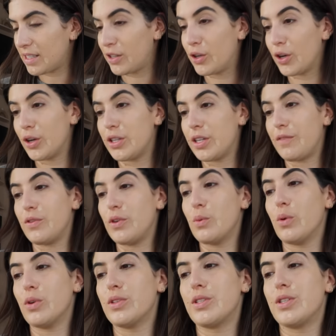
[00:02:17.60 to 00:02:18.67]
good if you
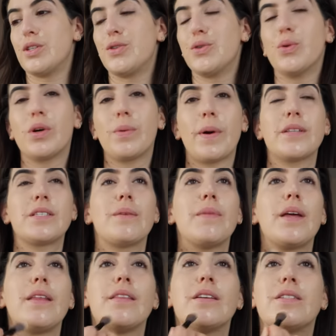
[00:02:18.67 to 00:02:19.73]
want to talk about
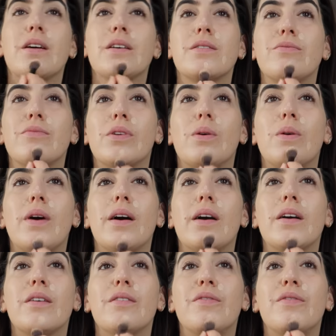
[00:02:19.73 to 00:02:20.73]
something that doesn't require